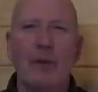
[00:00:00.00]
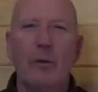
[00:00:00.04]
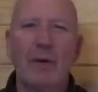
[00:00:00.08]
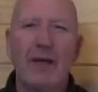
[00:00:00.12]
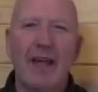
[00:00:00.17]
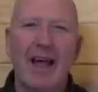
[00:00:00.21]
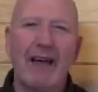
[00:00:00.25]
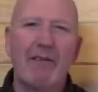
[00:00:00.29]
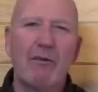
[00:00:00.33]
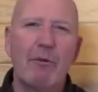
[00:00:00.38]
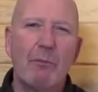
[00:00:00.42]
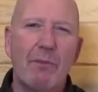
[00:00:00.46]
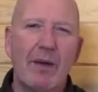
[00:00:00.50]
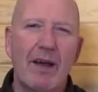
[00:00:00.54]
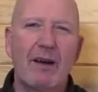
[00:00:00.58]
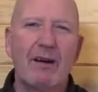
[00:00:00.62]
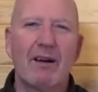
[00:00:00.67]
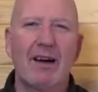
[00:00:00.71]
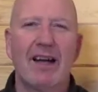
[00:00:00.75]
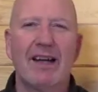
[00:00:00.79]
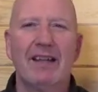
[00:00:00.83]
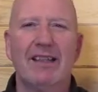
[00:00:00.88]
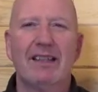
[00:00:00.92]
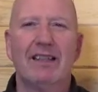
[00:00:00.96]
we have a
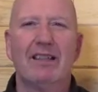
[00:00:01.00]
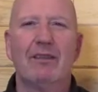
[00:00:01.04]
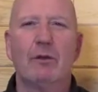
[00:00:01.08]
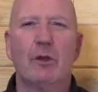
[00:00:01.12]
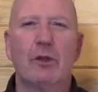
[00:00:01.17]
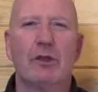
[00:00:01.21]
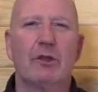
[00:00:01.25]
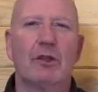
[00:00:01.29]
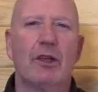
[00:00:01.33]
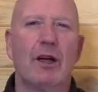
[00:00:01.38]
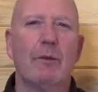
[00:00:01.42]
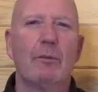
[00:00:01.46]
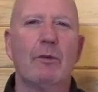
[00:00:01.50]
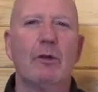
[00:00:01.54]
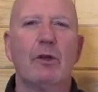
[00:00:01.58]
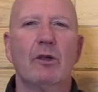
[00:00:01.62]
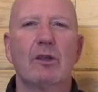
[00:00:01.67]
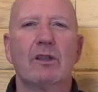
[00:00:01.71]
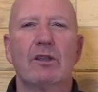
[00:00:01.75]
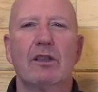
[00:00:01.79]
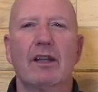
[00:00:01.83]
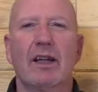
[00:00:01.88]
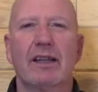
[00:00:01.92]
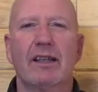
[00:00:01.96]
better idea of what trauma
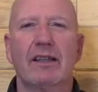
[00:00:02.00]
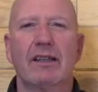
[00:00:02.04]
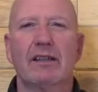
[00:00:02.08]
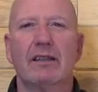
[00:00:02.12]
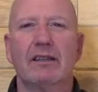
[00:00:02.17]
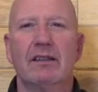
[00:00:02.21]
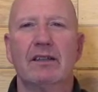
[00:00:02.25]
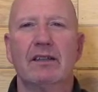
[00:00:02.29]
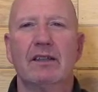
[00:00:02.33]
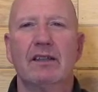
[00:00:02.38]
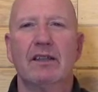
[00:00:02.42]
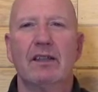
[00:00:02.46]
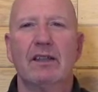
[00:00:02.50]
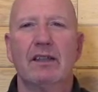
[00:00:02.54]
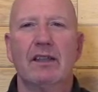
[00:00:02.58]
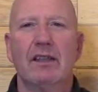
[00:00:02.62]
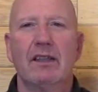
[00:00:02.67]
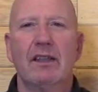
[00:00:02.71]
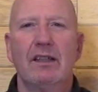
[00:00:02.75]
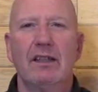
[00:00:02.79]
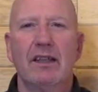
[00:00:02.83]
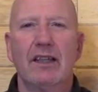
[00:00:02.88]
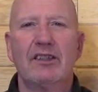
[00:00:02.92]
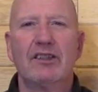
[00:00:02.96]
looks like,
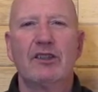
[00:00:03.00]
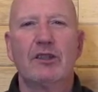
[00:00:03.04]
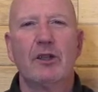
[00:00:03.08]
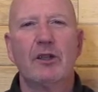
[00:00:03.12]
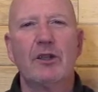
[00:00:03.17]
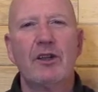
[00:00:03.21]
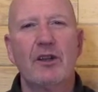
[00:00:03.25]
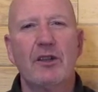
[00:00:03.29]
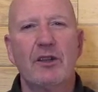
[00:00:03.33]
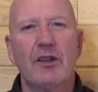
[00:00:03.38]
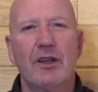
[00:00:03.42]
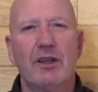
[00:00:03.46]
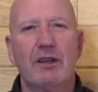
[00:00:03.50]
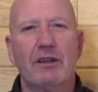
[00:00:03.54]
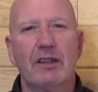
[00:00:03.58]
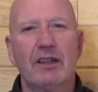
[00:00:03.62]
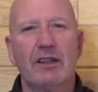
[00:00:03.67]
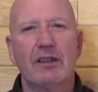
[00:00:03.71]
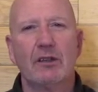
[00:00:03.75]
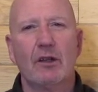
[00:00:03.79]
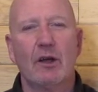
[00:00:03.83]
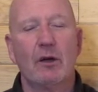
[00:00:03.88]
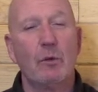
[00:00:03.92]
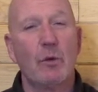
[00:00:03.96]
let's turn to
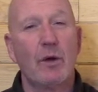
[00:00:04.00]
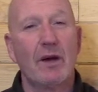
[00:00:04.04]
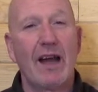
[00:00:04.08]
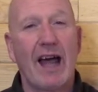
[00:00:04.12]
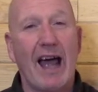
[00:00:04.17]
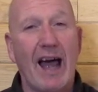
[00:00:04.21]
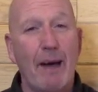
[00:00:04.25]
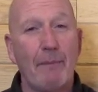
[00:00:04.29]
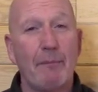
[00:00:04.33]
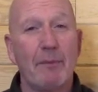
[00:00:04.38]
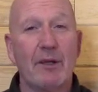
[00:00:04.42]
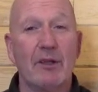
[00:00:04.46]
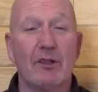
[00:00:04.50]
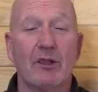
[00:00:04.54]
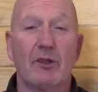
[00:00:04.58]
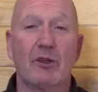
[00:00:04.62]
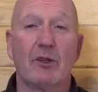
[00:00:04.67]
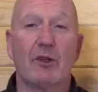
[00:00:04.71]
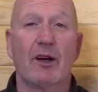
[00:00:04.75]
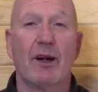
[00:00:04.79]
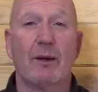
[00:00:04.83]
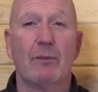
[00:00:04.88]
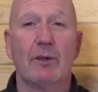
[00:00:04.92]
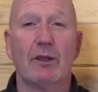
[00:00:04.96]
theories on what happens in
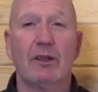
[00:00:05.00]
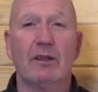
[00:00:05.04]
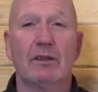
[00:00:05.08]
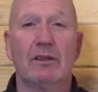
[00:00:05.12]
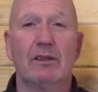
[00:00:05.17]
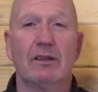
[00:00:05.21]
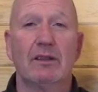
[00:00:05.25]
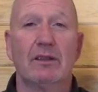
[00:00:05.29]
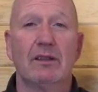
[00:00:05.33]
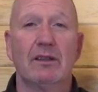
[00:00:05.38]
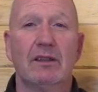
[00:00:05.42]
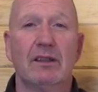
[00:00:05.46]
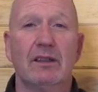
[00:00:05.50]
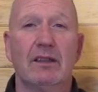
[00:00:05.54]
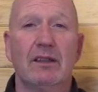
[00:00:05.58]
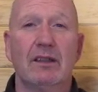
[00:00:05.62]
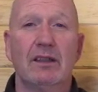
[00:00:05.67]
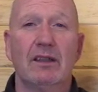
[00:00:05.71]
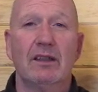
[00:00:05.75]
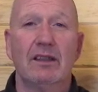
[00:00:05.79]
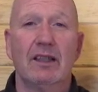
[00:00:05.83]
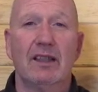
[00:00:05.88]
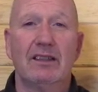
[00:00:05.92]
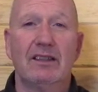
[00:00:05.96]
trauma.
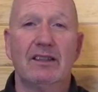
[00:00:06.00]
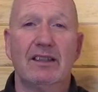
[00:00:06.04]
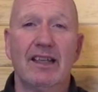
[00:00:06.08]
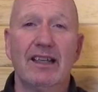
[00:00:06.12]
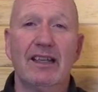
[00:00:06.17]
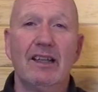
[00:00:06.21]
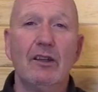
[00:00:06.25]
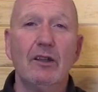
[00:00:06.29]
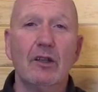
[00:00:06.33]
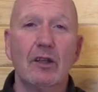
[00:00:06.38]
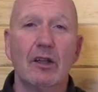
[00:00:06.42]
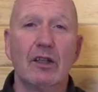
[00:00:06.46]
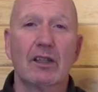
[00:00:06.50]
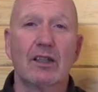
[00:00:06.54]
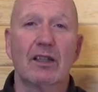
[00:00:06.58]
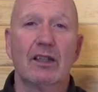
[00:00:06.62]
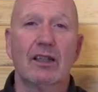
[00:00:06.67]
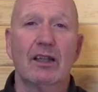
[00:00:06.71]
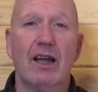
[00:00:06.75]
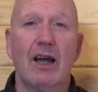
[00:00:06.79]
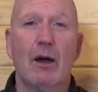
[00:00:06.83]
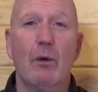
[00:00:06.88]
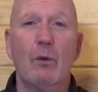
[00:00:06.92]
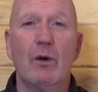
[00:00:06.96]
Let's take a look
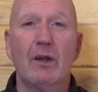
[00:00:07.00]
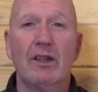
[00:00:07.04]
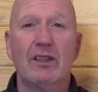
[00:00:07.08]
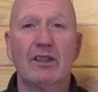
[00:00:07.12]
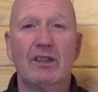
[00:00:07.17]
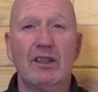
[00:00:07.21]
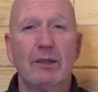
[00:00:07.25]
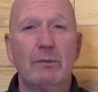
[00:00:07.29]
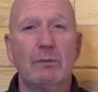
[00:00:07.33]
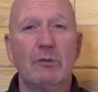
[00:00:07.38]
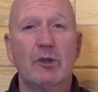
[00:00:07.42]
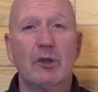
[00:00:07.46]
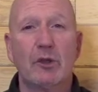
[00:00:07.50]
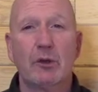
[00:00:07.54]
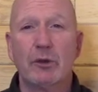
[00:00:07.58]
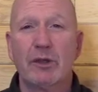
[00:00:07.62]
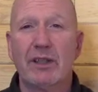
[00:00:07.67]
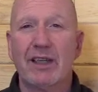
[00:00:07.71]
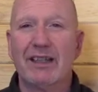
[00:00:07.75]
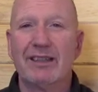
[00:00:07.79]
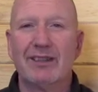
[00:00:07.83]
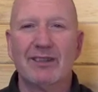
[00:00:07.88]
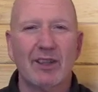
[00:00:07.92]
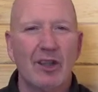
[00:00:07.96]
at what seems to
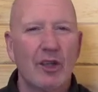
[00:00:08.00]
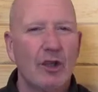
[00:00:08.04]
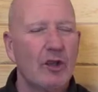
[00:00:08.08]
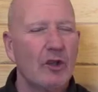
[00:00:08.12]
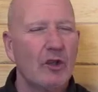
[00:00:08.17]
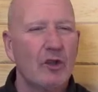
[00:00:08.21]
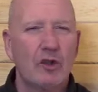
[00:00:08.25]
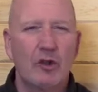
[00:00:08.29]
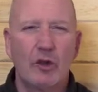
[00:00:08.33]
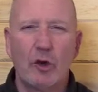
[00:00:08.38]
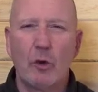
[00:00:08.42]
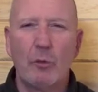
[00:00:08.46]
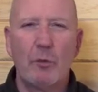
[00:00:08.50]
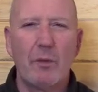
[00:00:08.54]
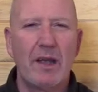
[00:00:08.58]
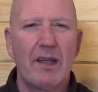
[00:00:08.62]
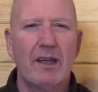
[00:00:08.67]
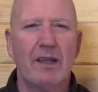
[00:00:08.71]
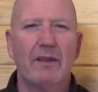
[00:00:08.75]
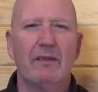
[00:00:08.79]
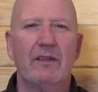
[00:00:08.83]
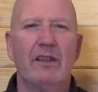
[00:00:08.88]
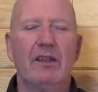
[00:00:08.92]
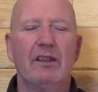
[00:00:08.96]
create so
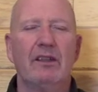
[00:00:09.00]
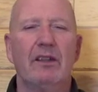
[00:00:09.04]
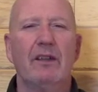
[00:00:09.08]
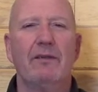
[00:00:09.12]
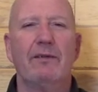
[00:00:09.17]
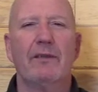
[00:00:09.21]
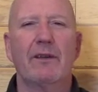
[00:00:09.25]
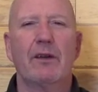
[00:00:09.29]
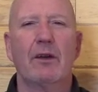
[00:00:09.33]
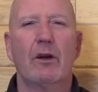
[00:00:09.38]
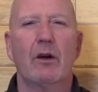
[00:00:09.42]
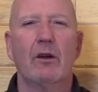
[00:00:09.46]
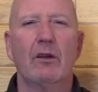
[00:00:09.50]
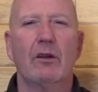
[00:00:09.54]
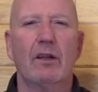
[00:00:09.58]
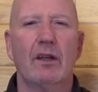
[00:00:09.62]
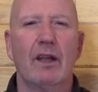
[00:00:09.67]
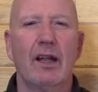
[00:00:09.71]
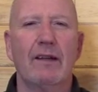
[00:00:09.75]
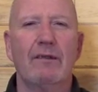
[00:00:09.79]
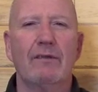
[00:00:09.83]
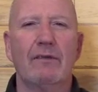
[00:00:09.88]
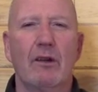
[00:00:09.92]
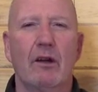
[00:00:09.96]
many of these difficult
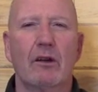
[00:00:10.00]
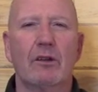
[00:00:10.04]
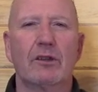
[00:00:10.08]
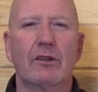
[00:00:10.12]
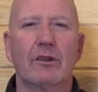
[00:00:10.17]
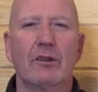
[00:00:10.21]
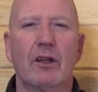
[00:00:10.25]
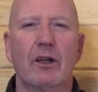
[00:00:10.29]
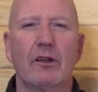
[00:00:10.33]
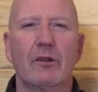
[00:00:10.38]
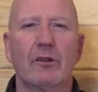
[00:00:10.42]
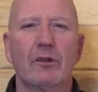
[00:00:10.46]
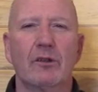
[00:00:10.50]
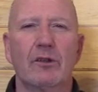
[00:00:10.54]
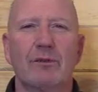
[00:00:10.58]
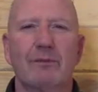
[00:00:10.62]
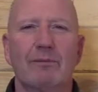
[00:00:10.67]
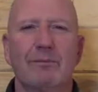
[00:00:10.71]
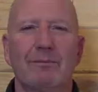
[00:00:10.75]
lifelong struggles.